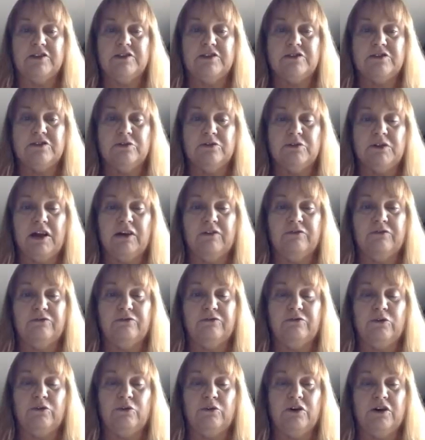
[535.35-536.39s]
So you would have
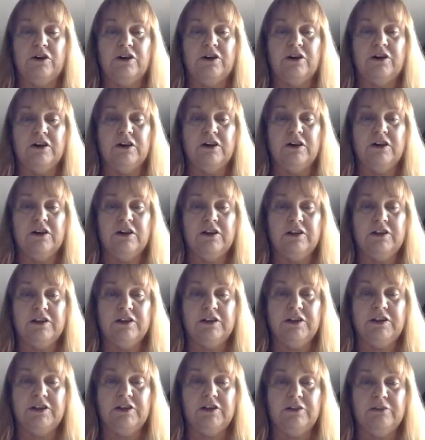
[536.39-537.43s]
4
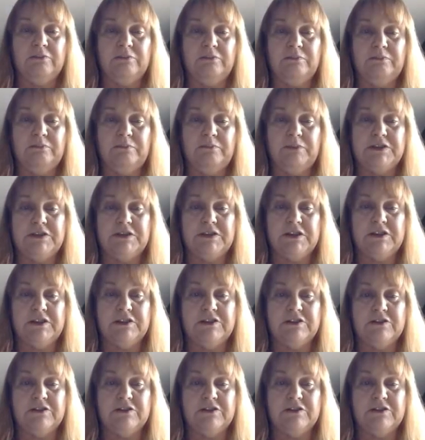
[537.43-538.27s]
little biscuits.